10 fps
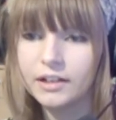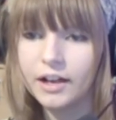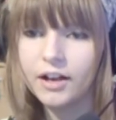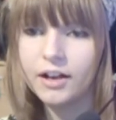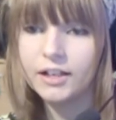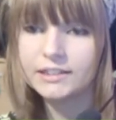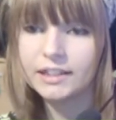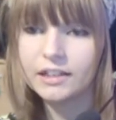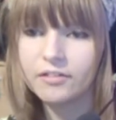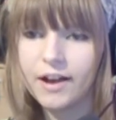Oh, she
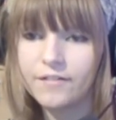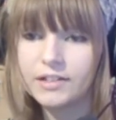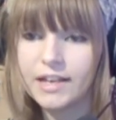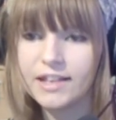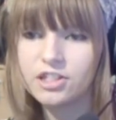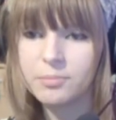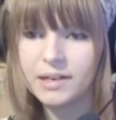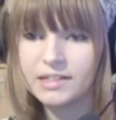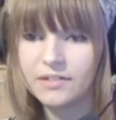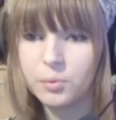can craft an
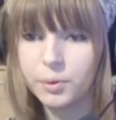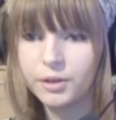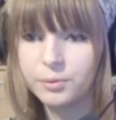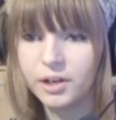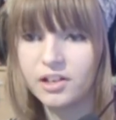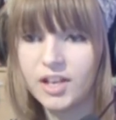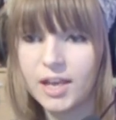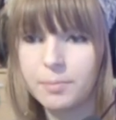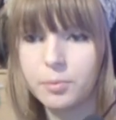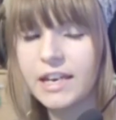instrument of a woodworking
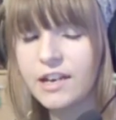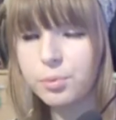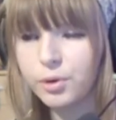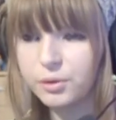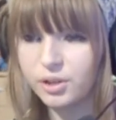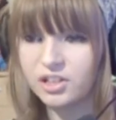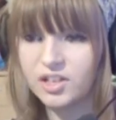table. We need a woodworking